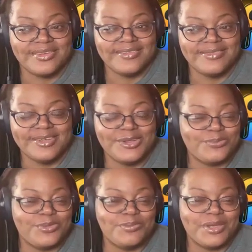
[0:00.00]
what
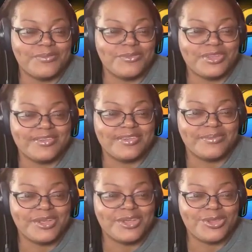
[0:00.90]
does that
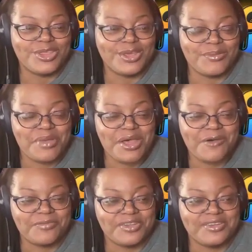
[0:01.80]
make you think
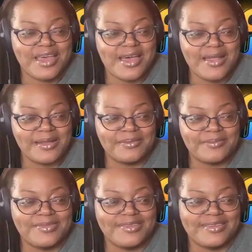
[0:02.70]
about the
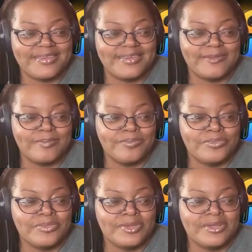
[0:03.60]
times, and
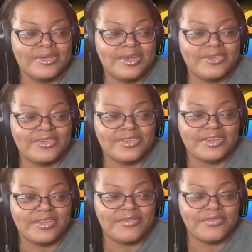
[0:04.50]
just
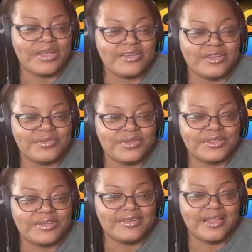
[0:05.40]
the effect of
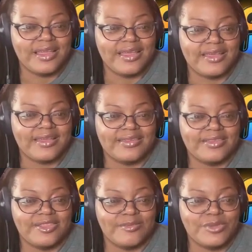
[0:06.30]
it,
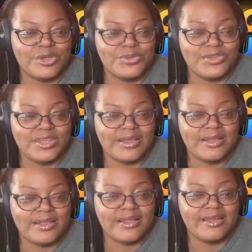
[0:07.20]
and them
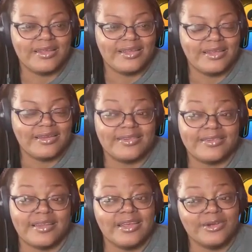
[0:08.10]
losing again? Because
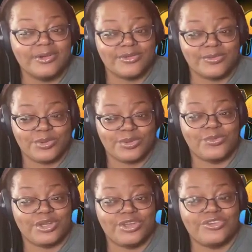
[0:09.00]
the Lakers wouldn't
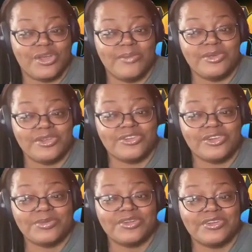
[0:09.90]
win a
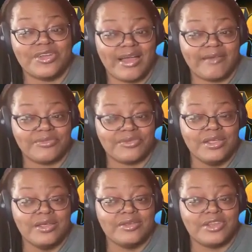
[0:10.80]
championship until after
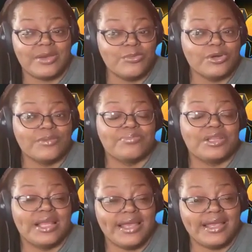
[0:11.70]
they weren't
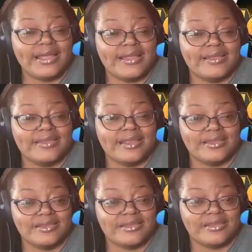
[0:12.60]
playing
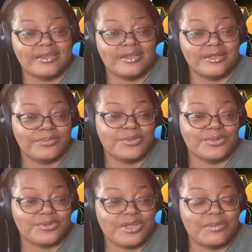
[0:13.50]
the
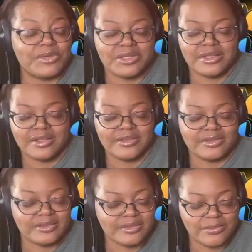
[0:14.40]
Clippers. I mean, the
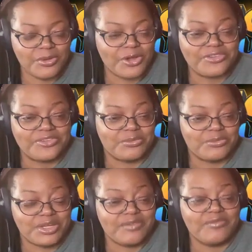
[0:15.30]
Boston,
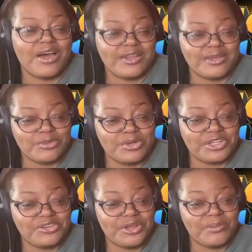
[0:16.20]
when they finally won
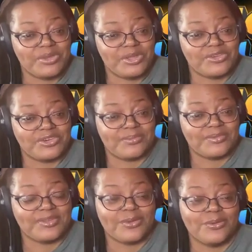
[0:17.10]
their championship.
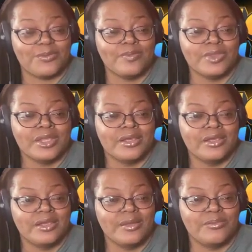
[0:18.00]
So,
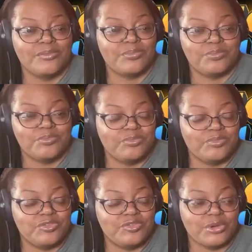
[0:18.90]
and
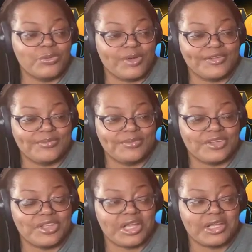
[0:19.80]
Jerry West was
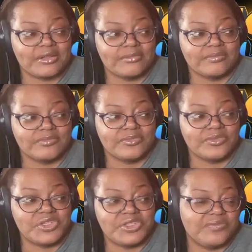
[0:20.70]
like,
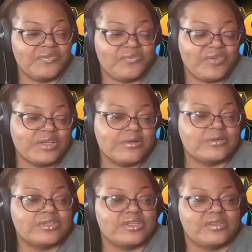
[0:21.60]
it didn't
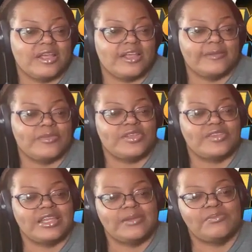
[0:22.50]
feel the same because
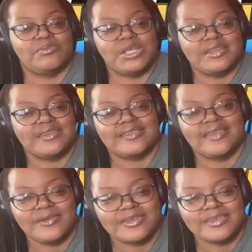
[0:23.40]
they didn't beat the
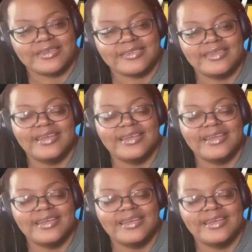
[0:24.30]
Celtics.